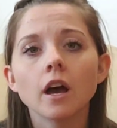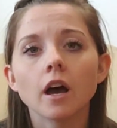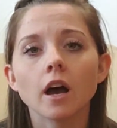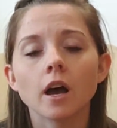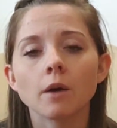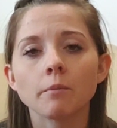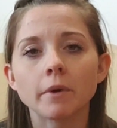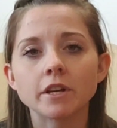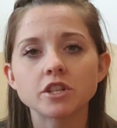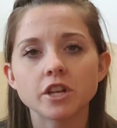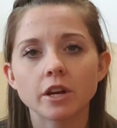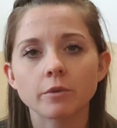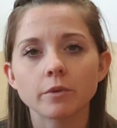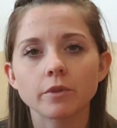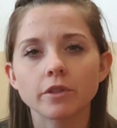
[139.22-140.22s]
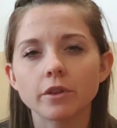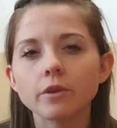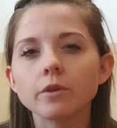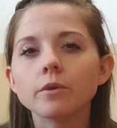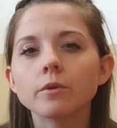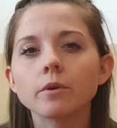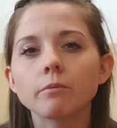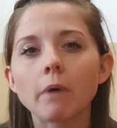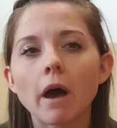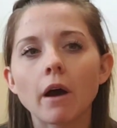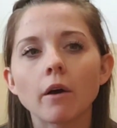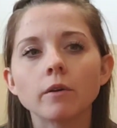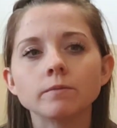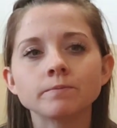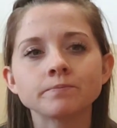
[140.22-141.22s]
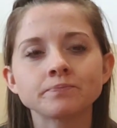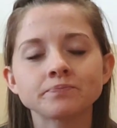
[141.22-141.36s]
I shared with you about